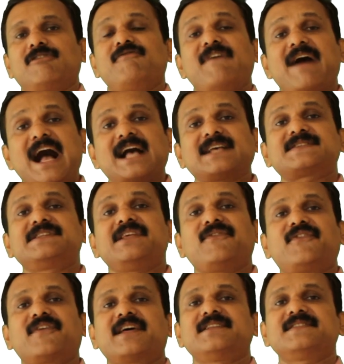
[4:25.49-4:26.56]
Vas
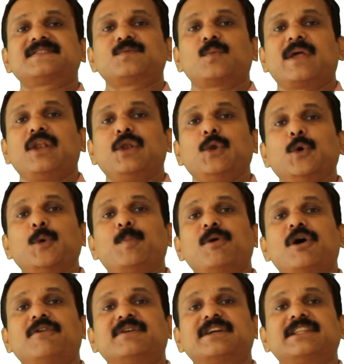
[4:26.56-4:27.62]
deferens will loop
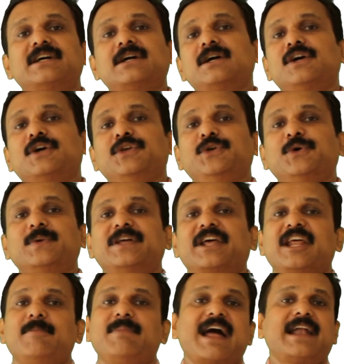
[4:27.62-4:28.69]
over the
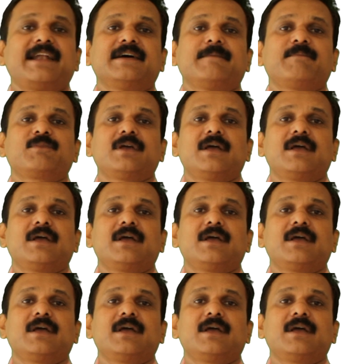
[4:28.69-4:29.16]
urinary bladder.